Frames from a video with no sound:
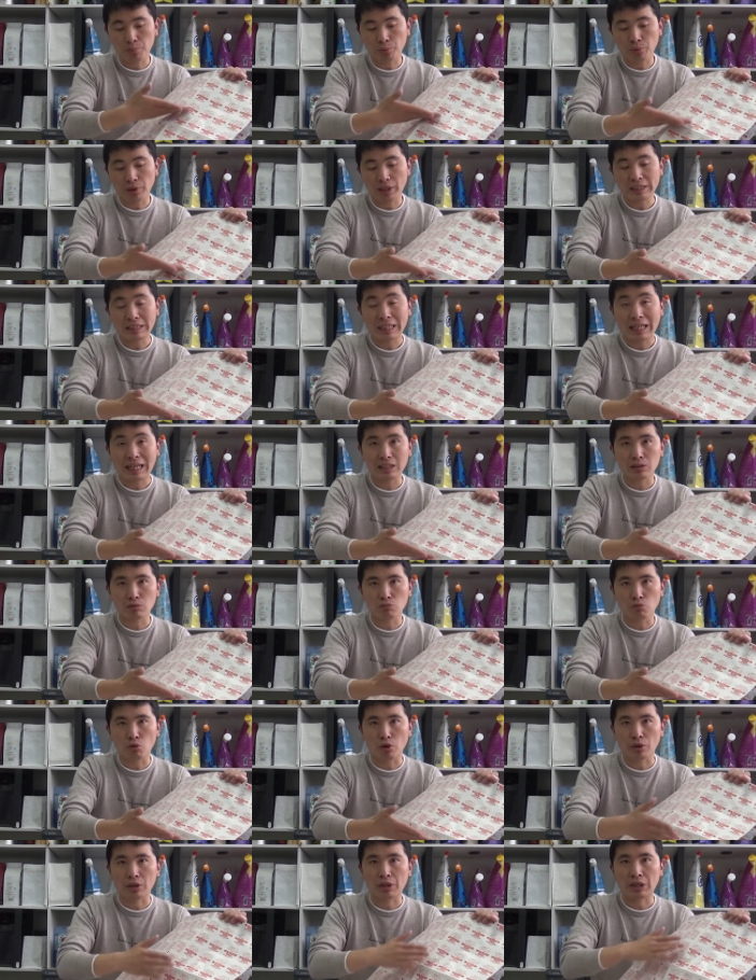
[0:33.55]
print
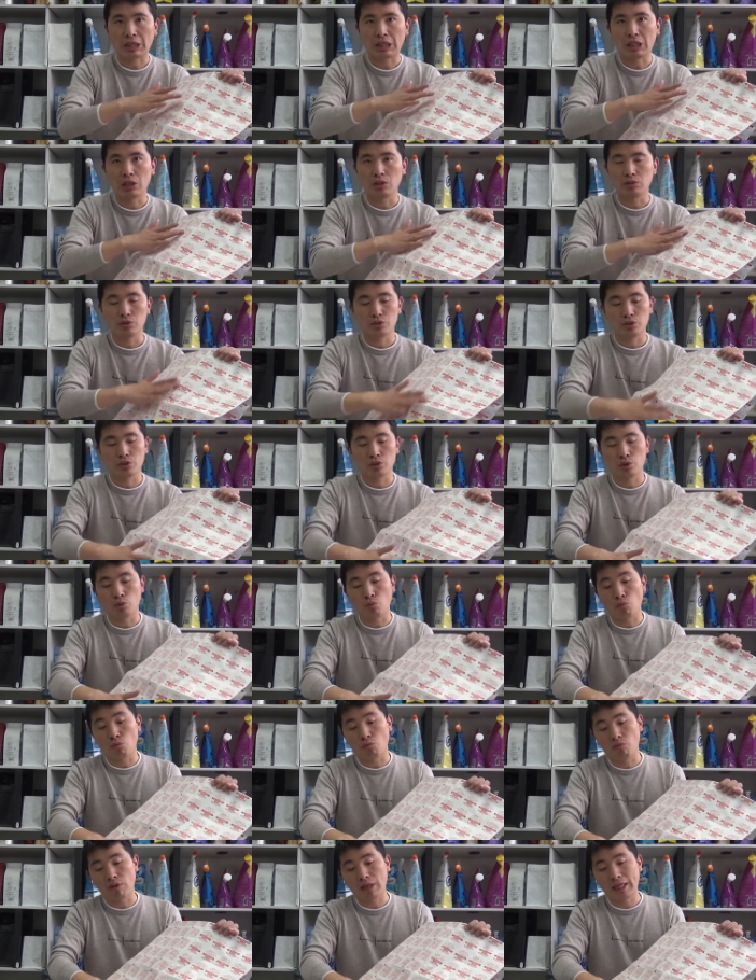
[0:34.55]
artwork on
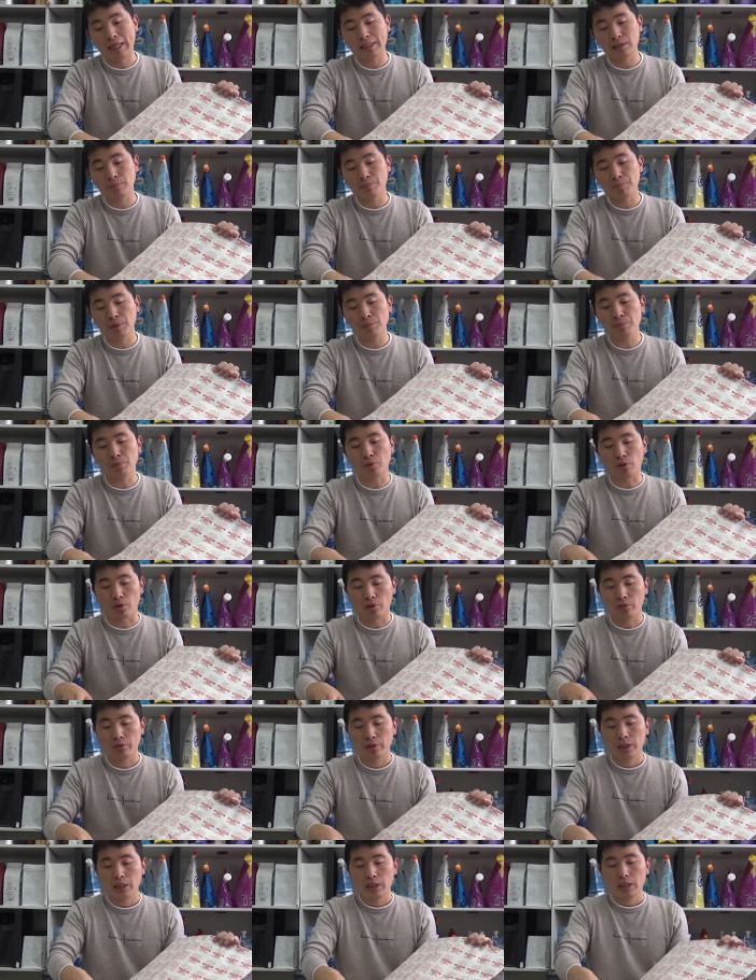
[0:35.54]
the white paper.
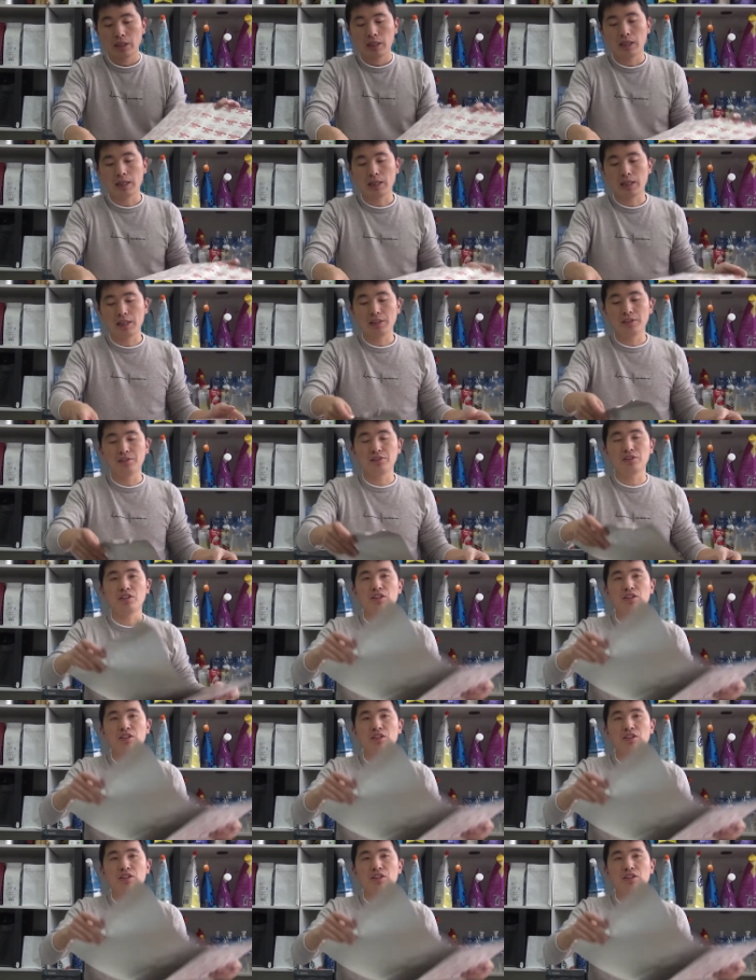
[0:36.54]
And